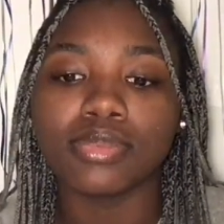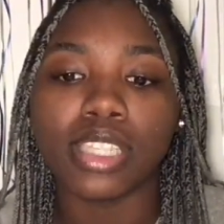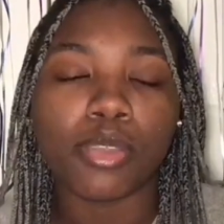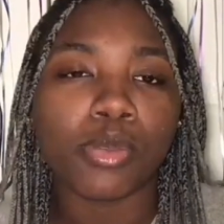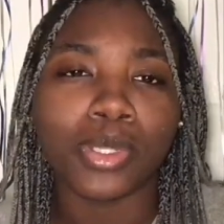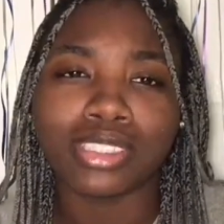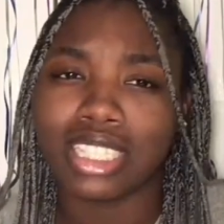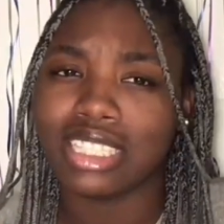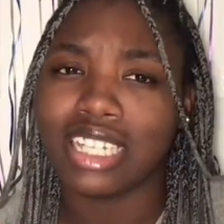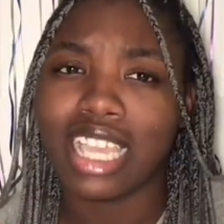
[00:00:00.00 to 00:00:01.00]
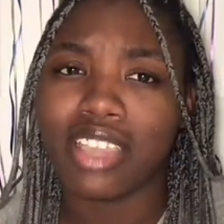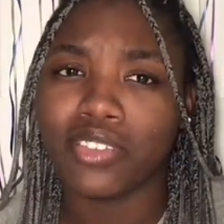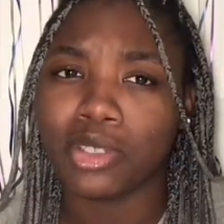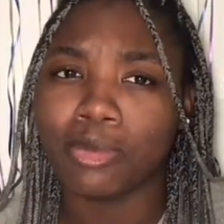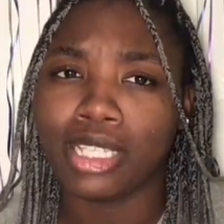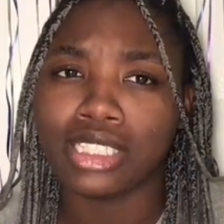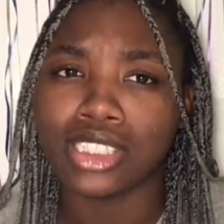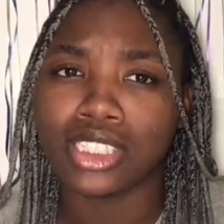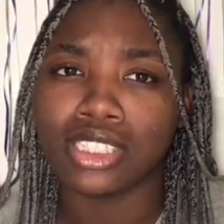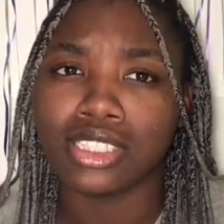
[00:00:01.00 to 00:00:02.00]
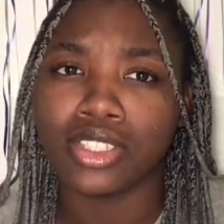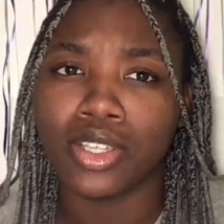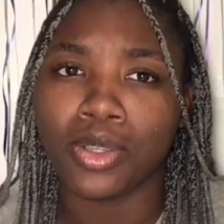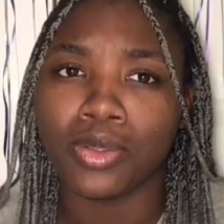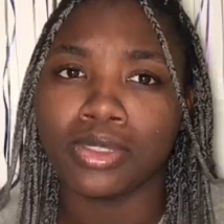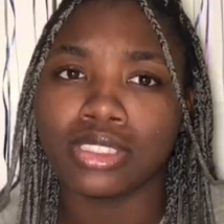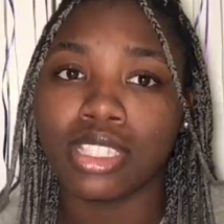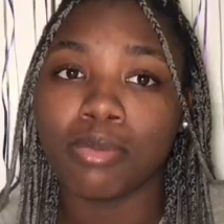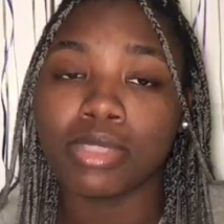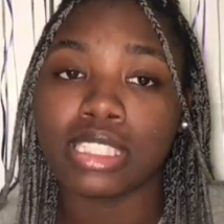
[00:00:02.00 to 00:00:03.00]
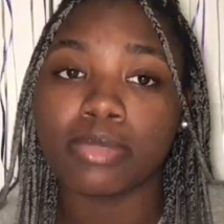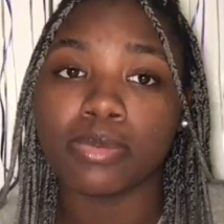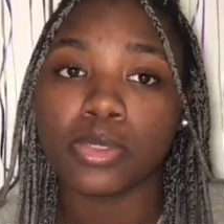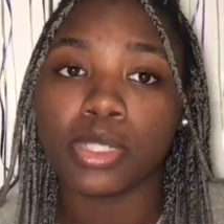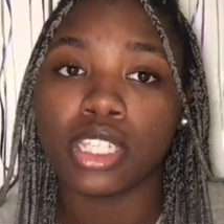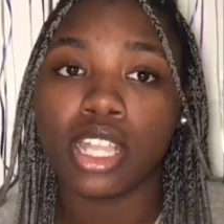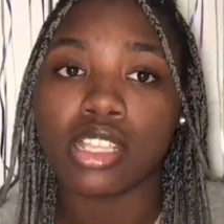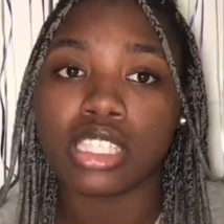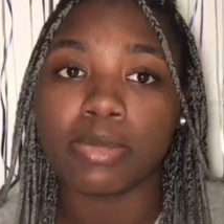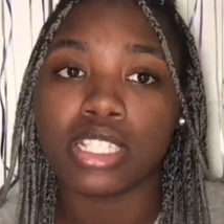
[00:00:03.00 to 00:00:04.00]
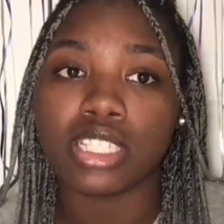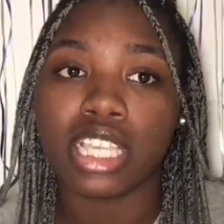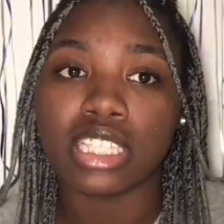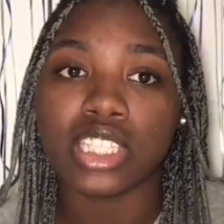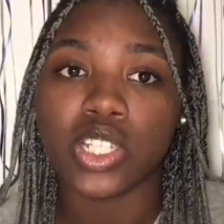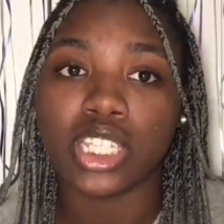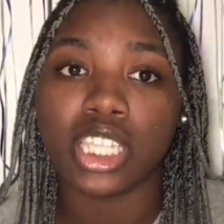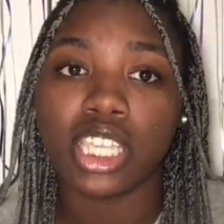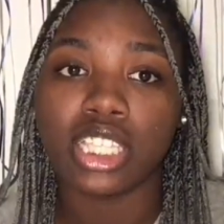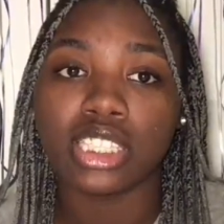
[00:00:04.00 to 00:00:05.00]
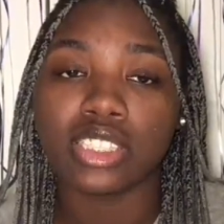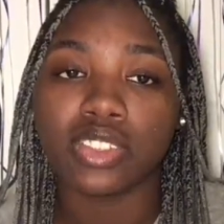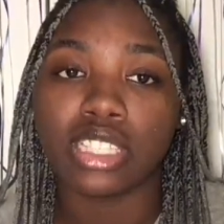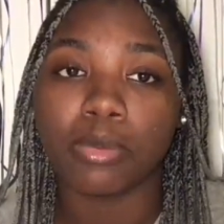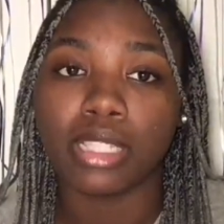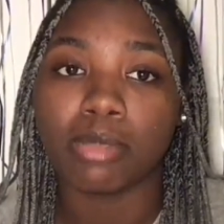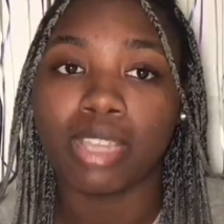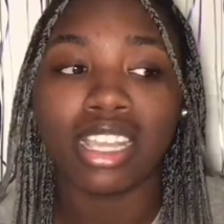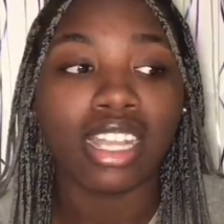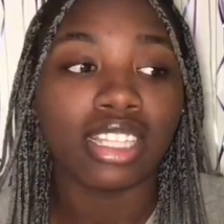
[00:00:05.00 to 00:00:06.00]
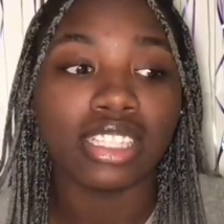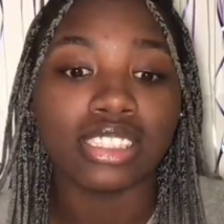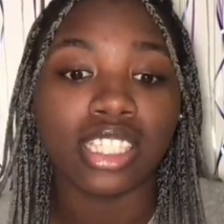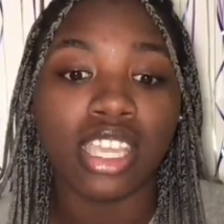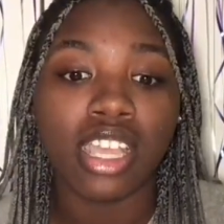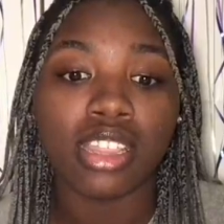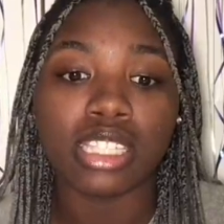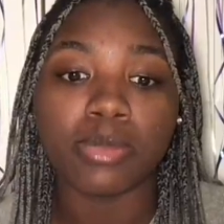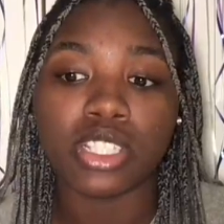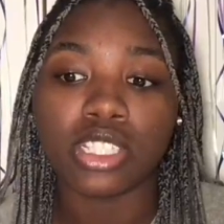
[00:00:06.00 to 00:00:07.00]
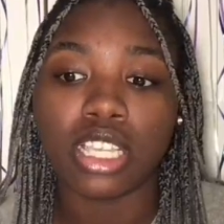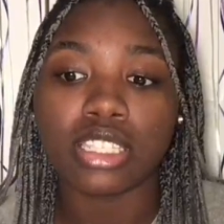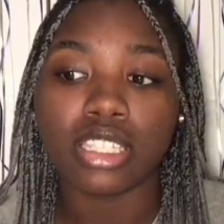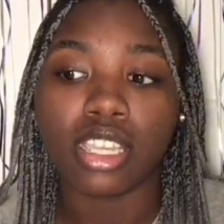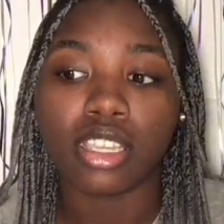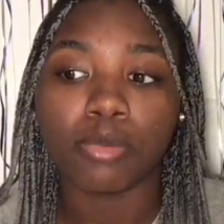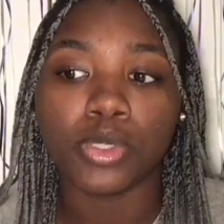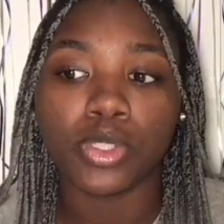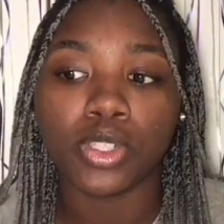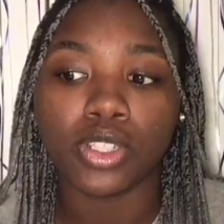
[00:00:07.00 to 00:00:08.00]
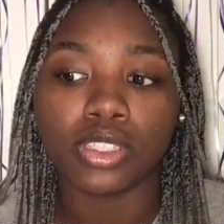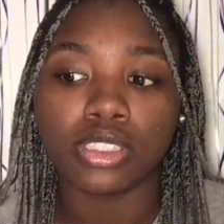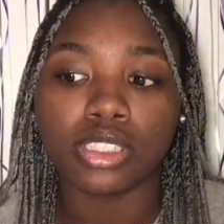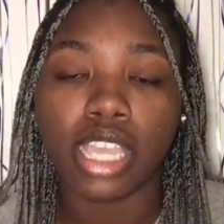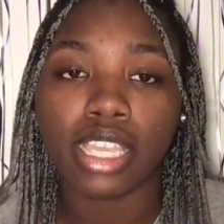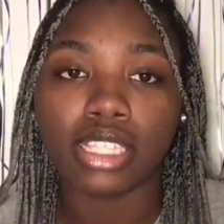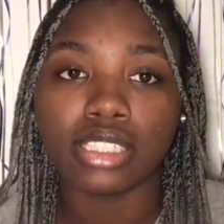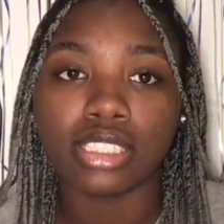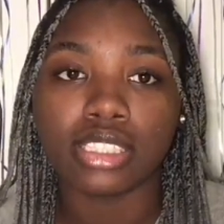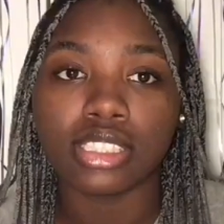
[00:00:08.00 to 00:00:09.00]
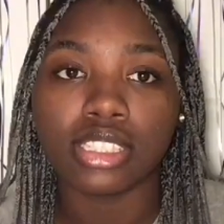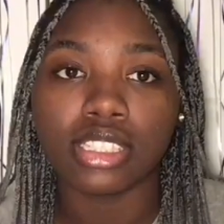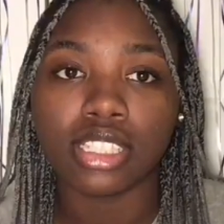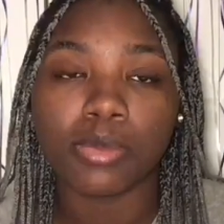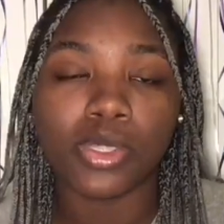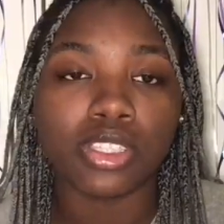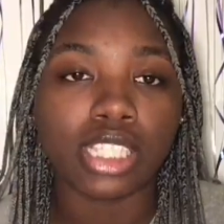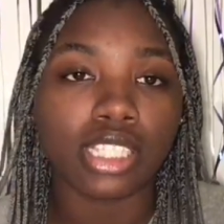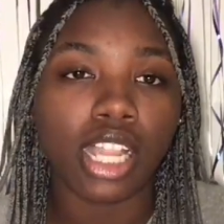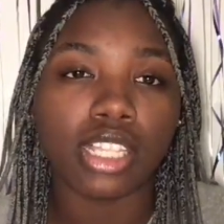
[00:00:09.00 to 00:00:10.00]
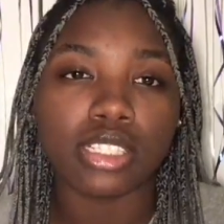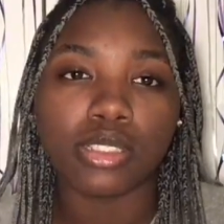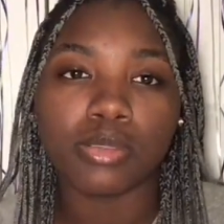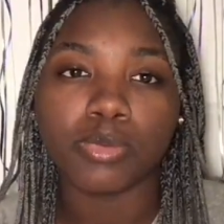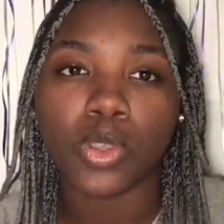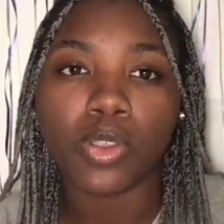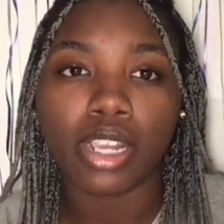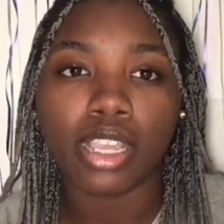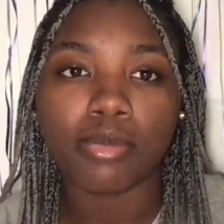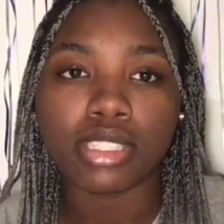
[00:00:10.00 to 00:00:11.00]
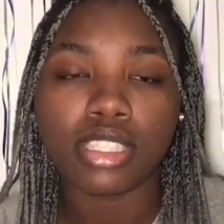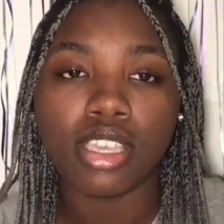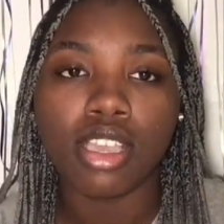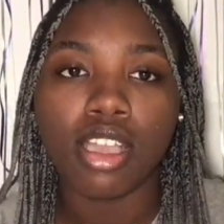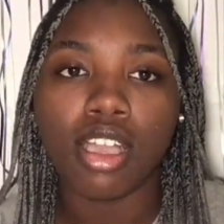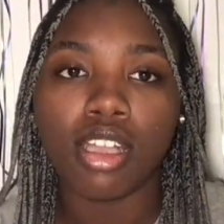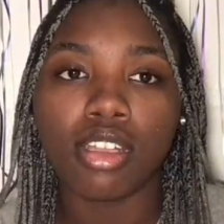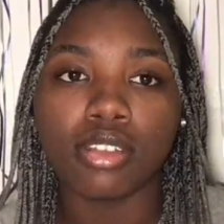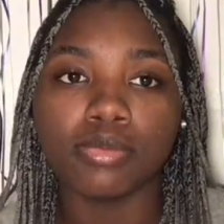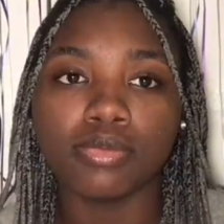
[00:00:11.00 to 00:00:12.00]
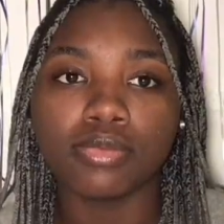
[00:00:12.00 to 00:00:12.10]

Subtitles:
they will most likely not have your major. You know, some community colleges specialize in certain things. For example, like my college, they specialize in like a computer science, computer technology programs. So